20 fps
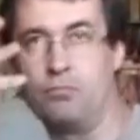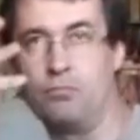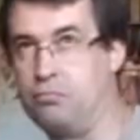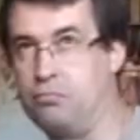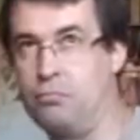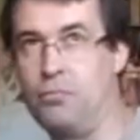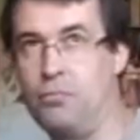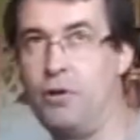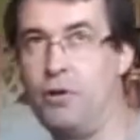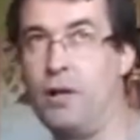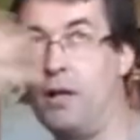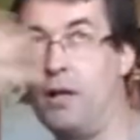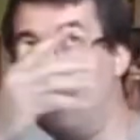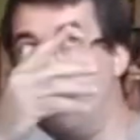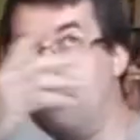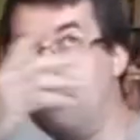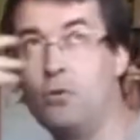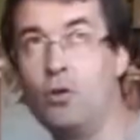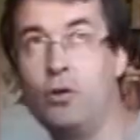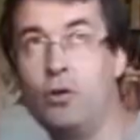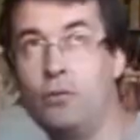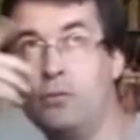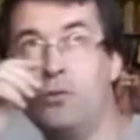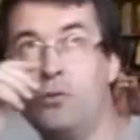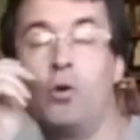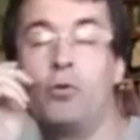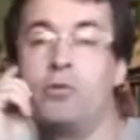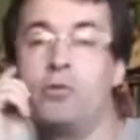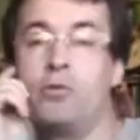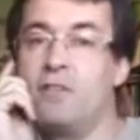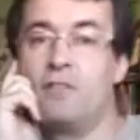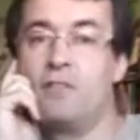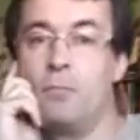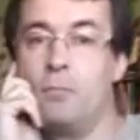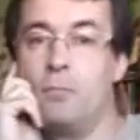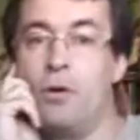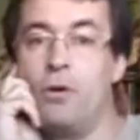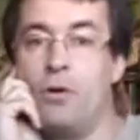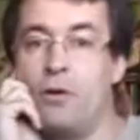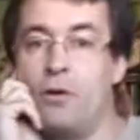really notice the
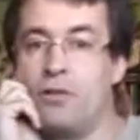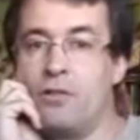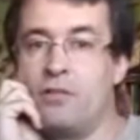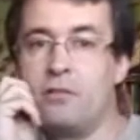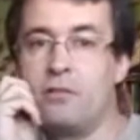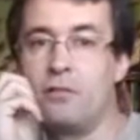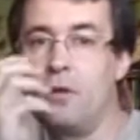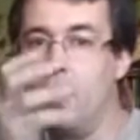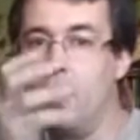birds.